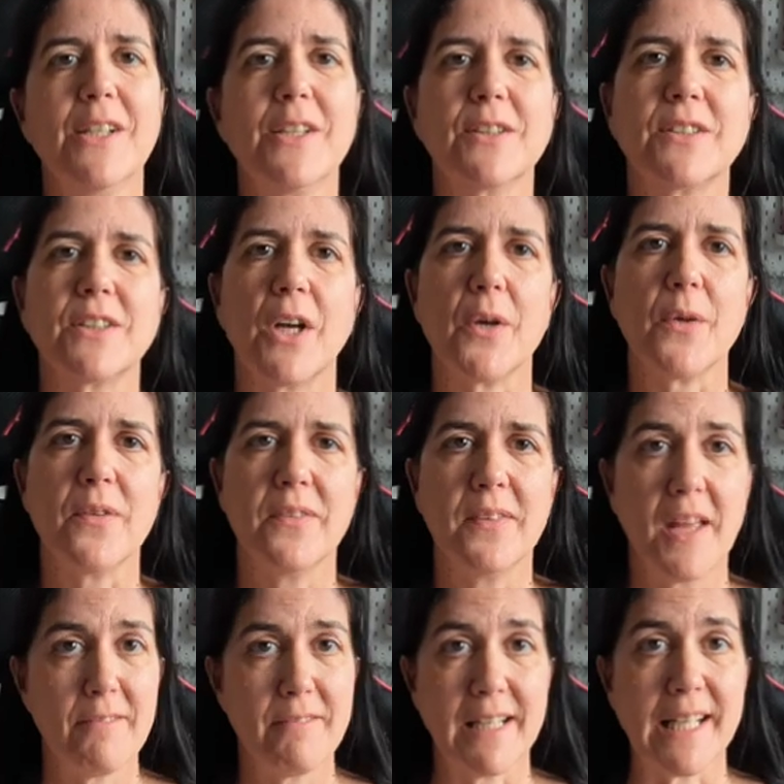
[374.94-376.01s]
So
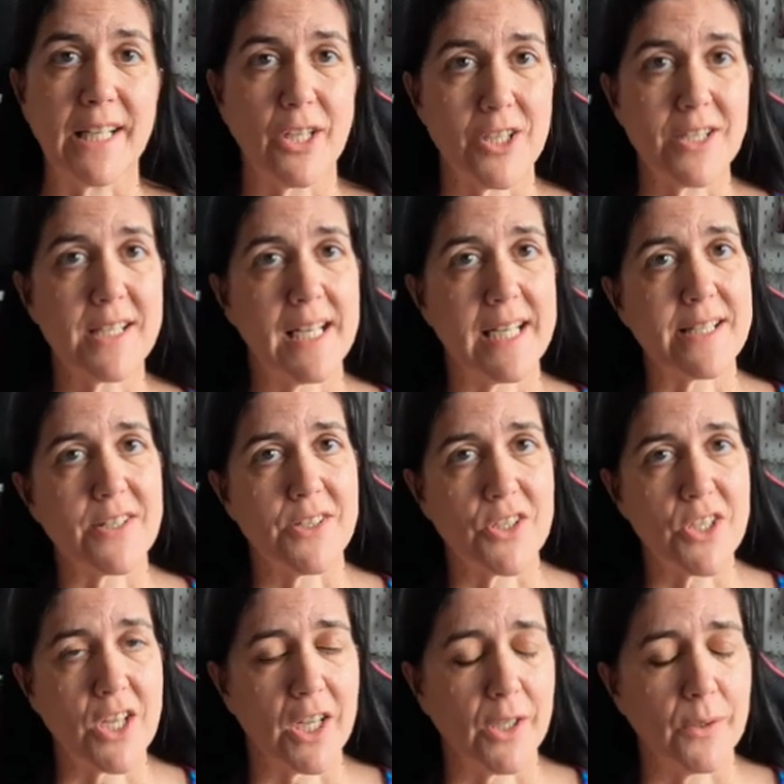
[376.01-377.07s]
they're really good to listen
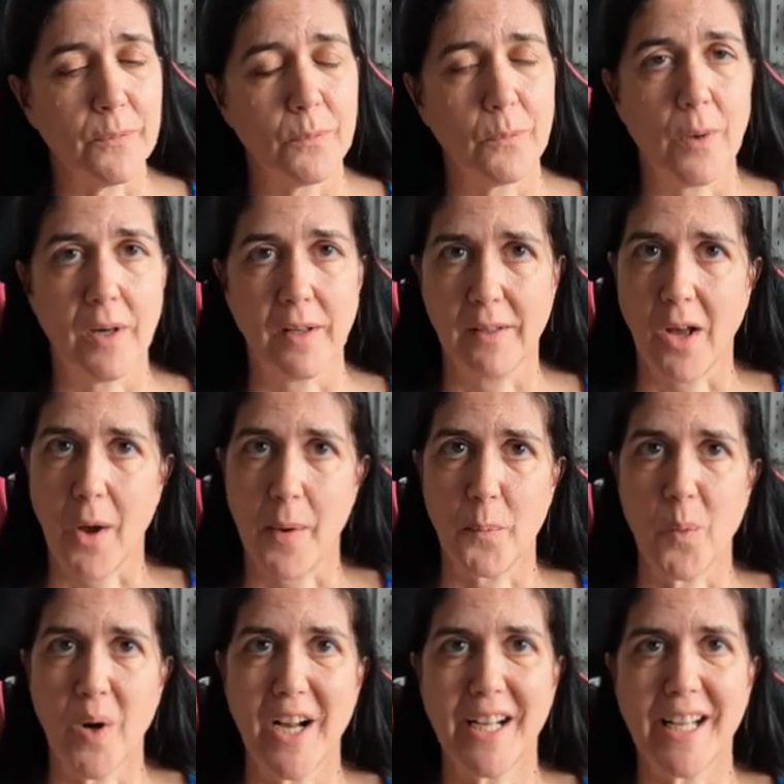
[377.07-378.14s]
to while
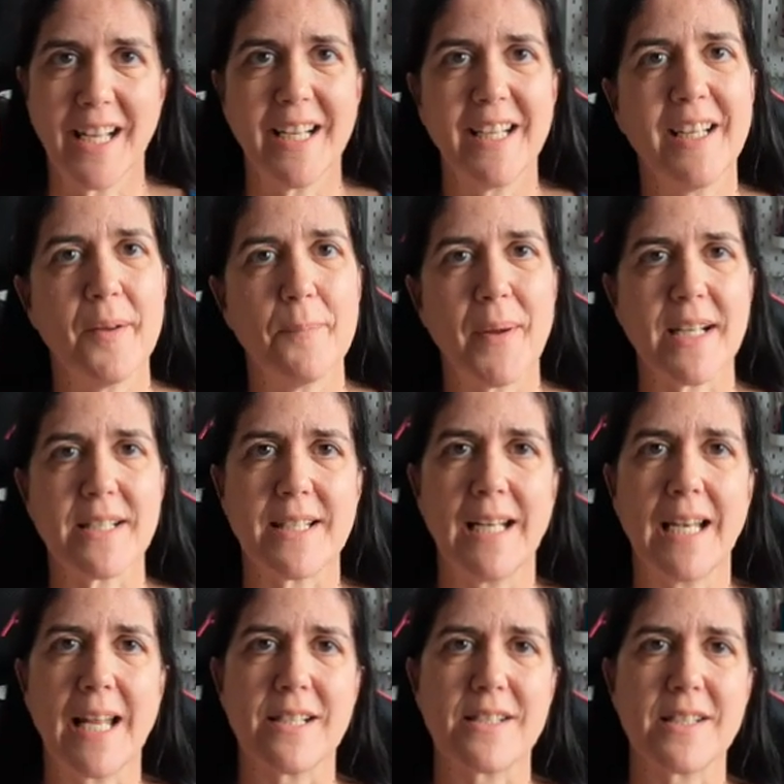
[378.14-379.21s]
I'm working. It makes
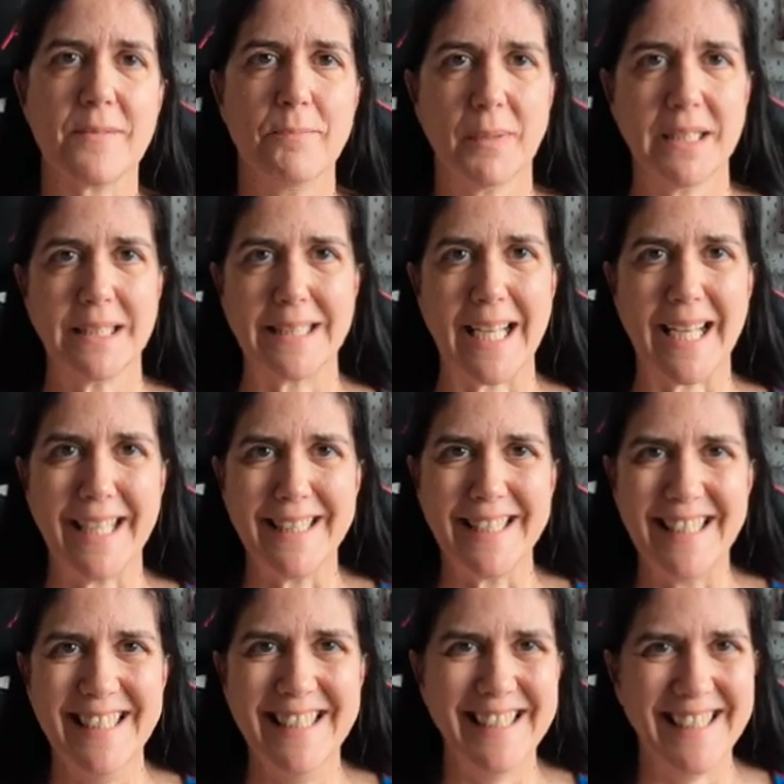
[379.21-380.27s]
it less
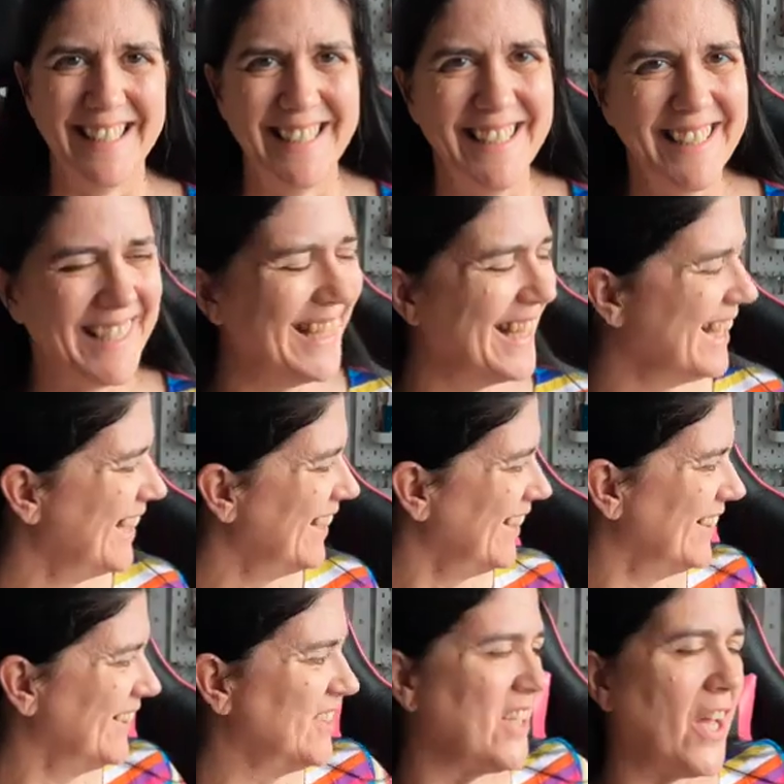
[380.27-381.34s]
mundane.
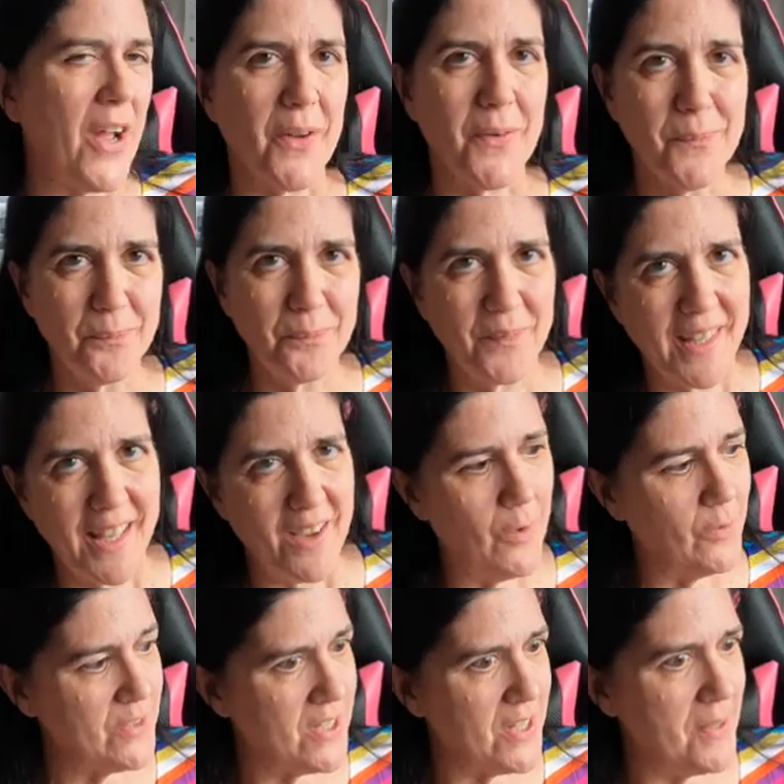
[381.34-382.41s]
So,
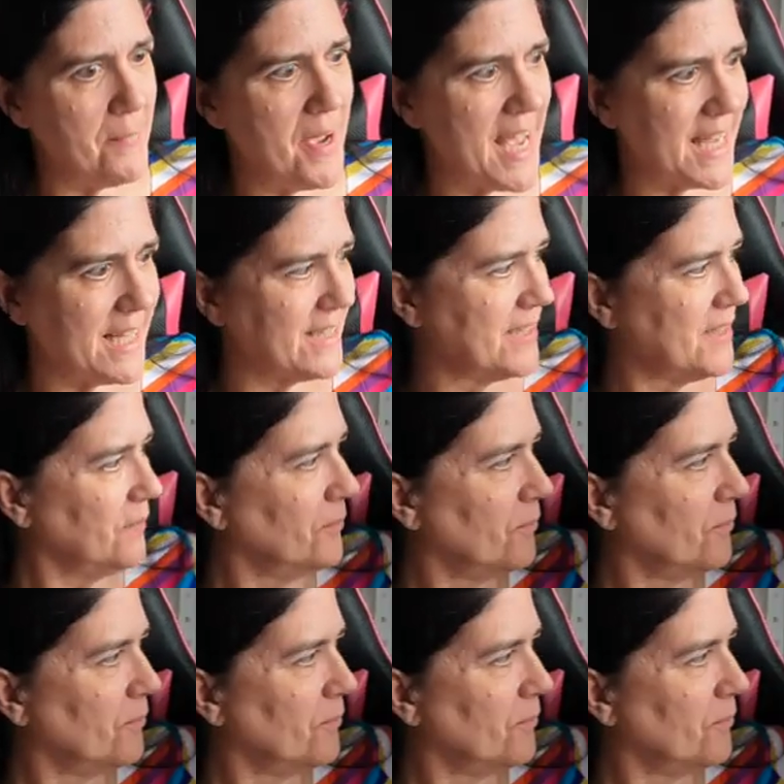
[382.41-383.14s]
on to the makes.